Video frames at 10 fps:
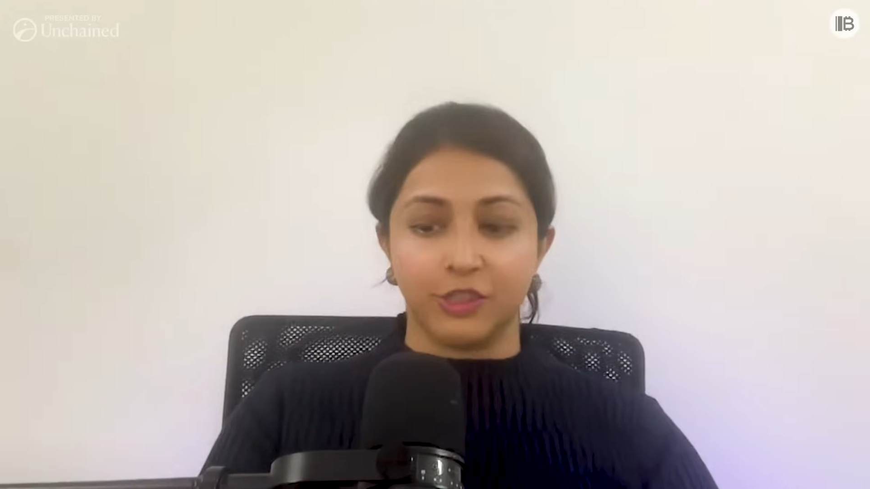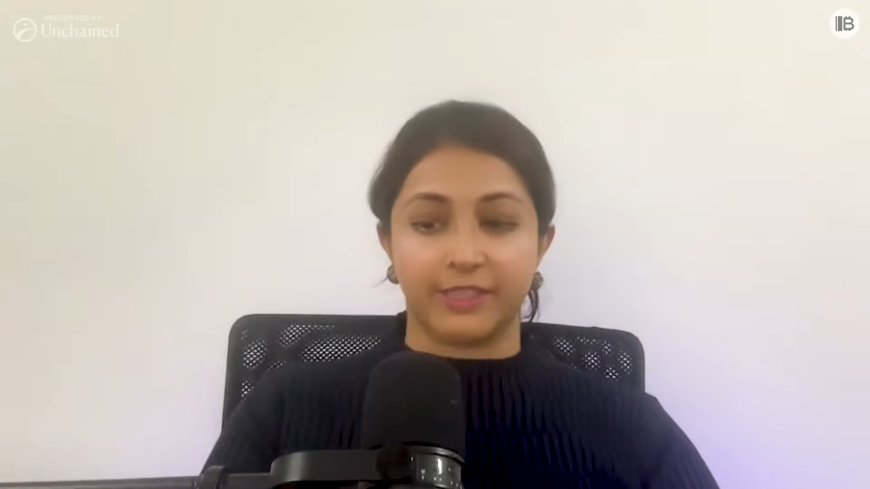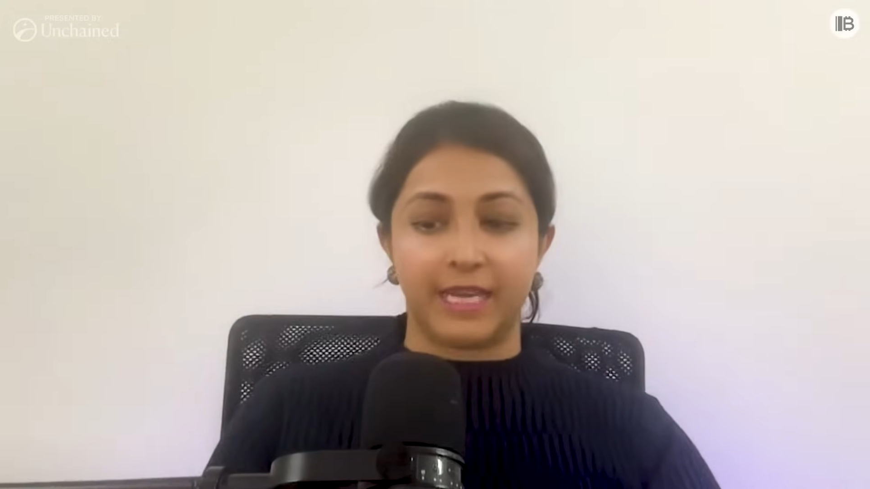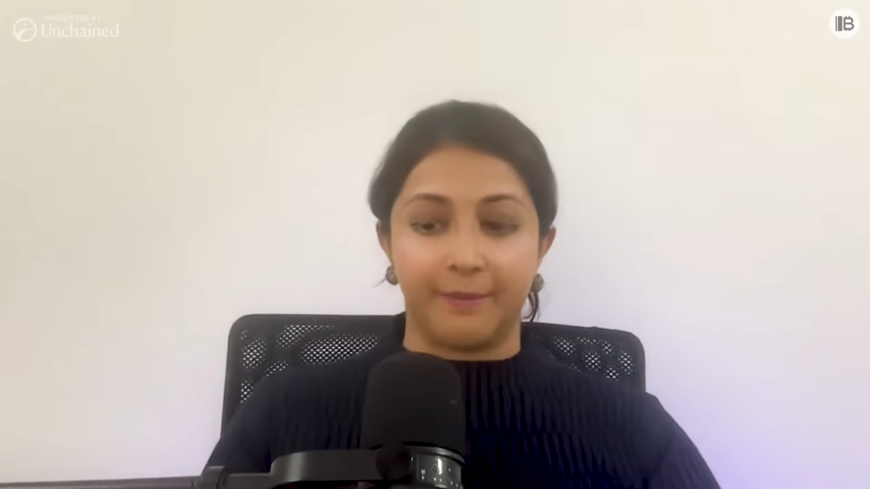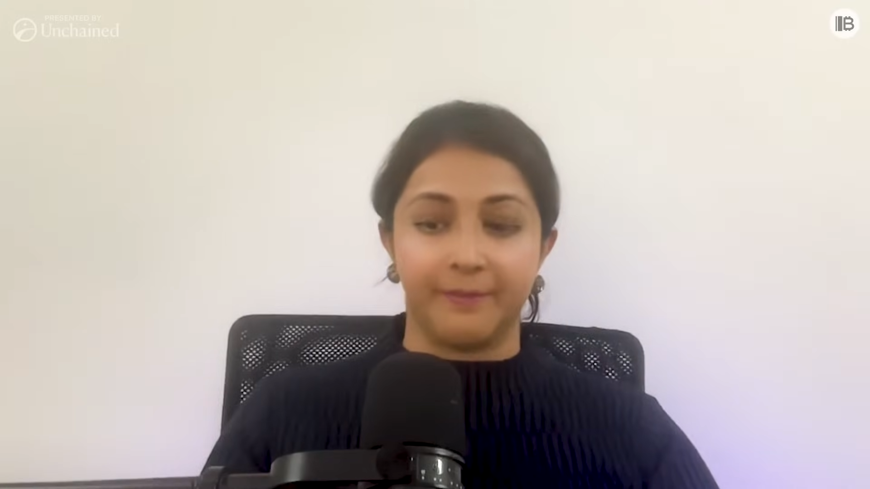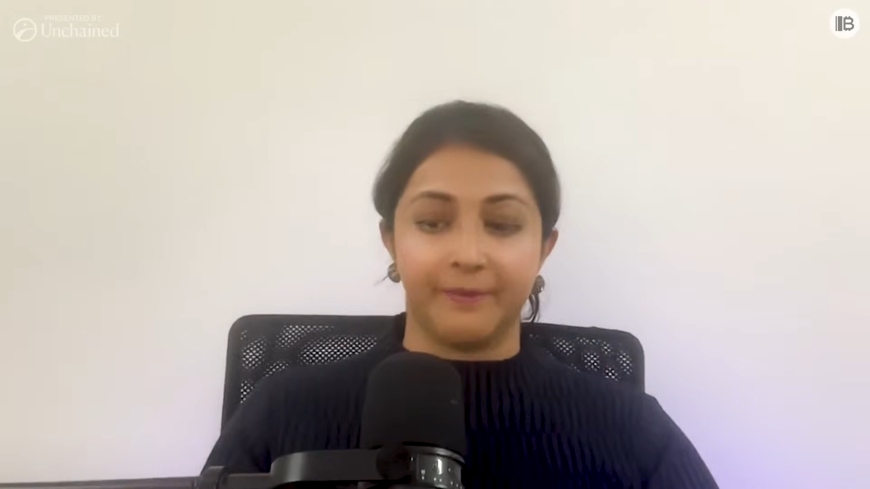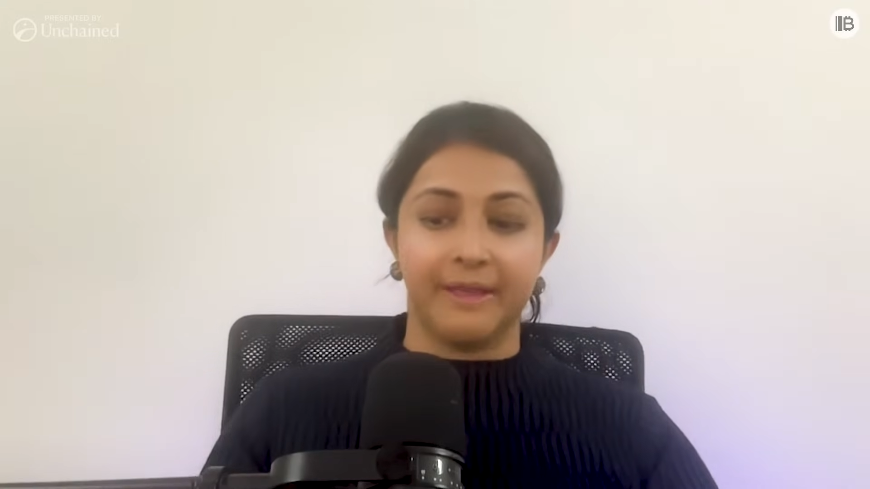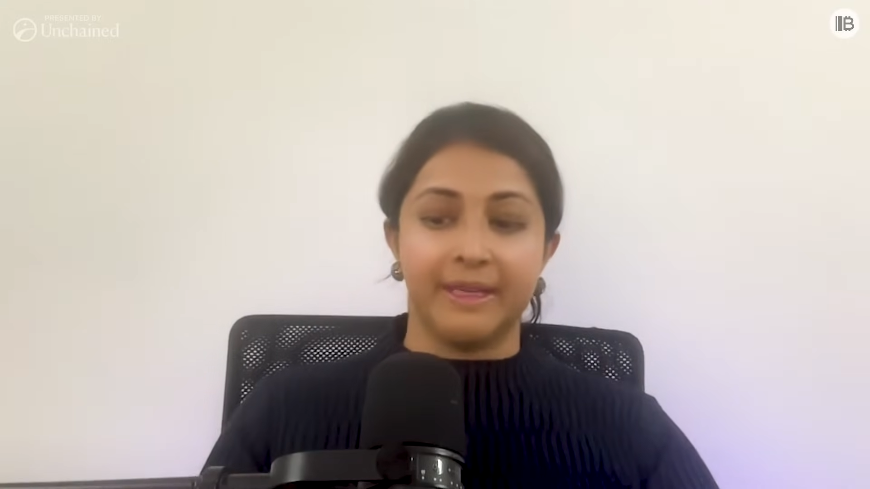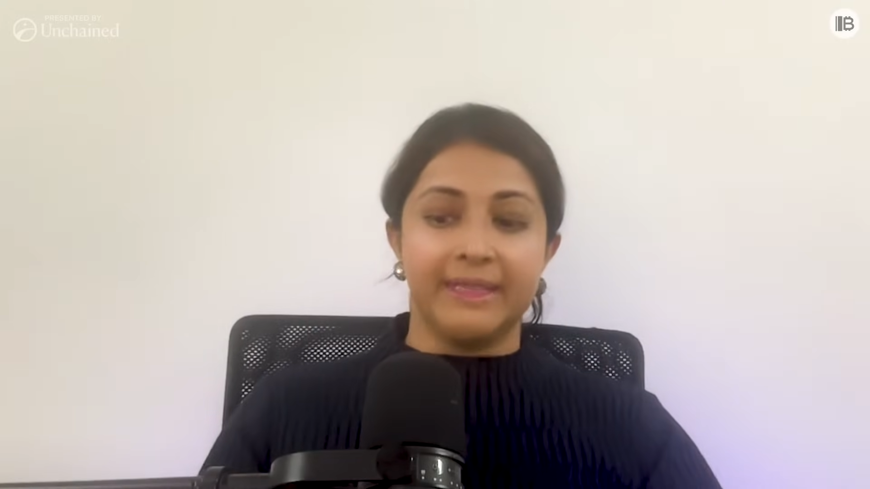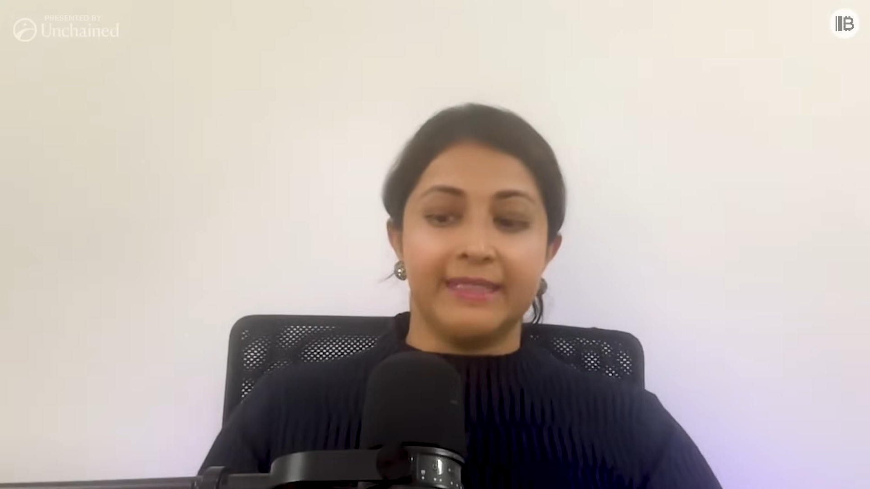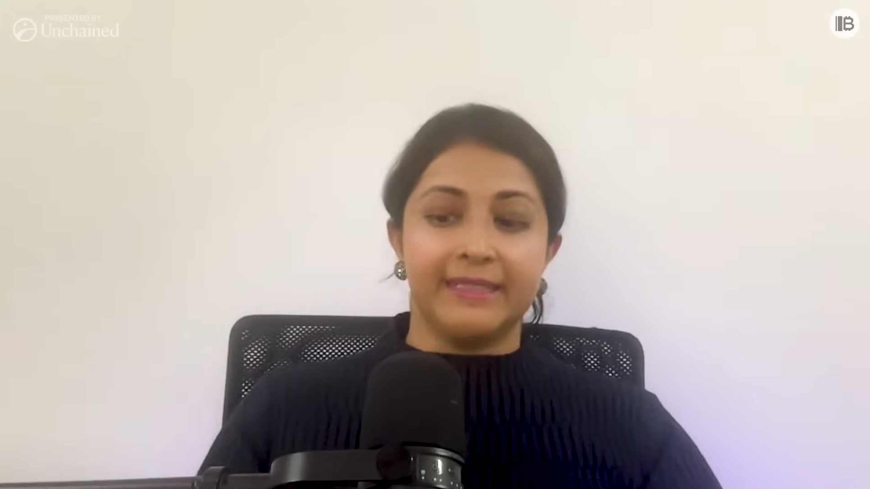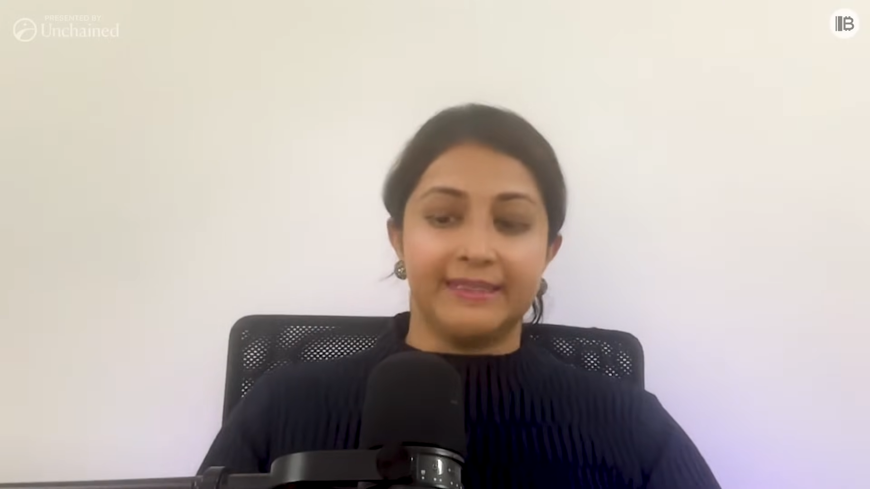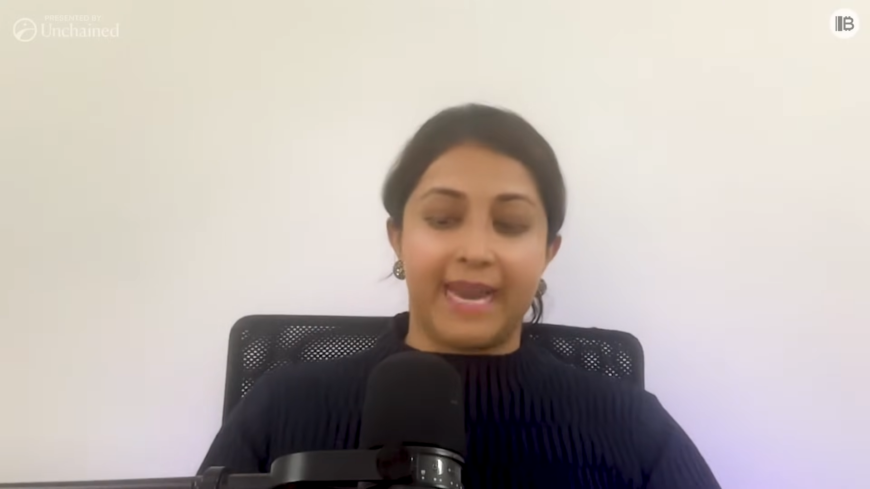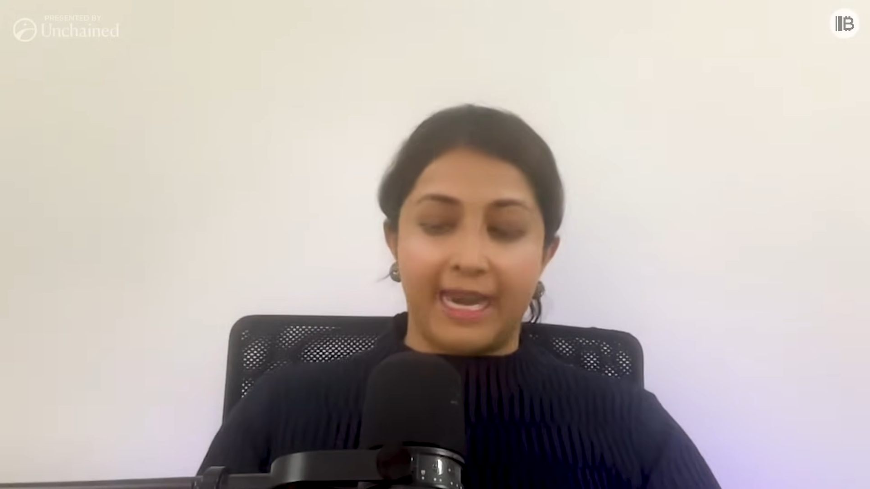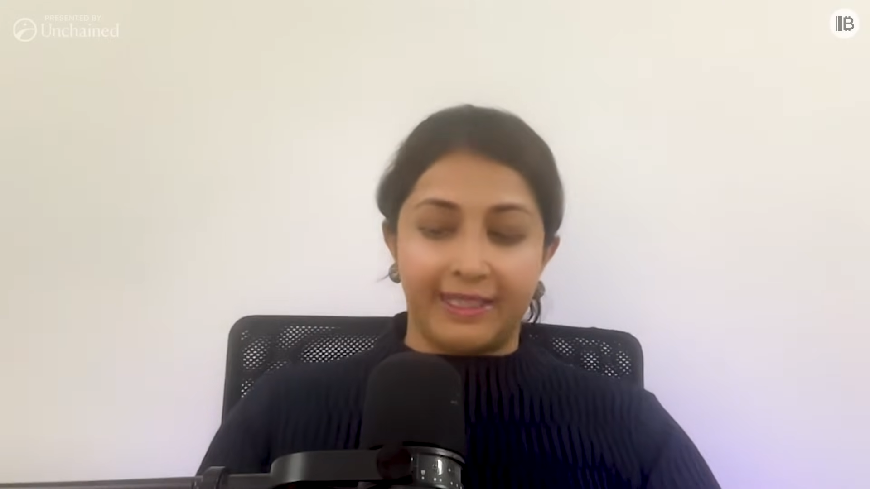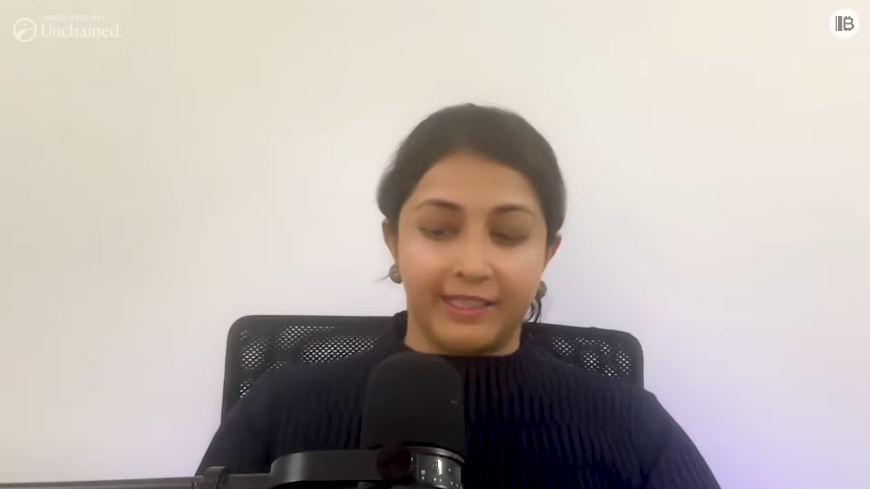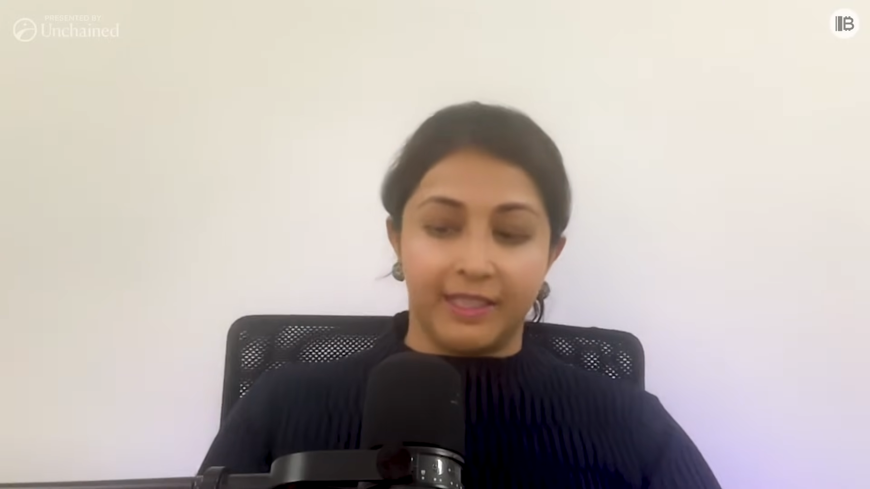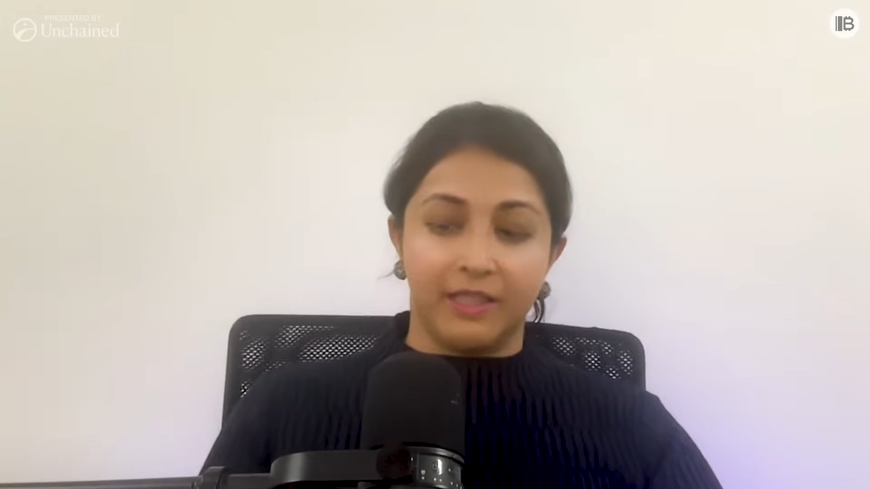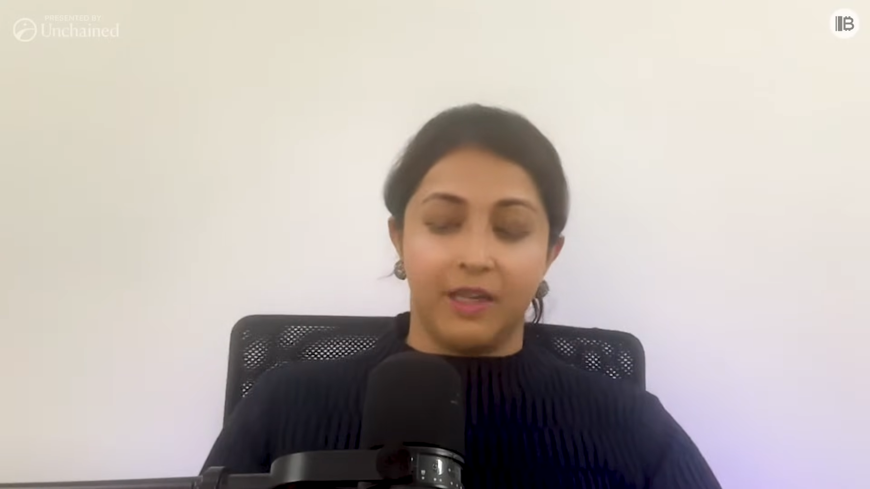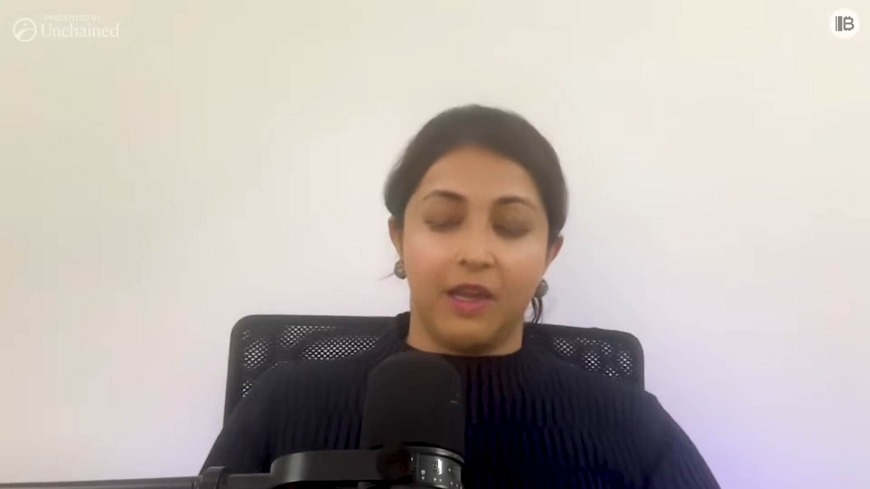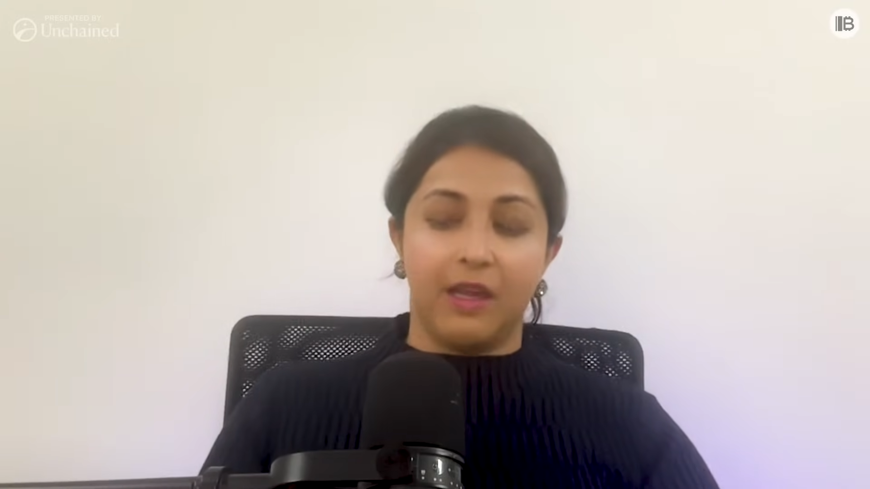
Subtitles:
some data,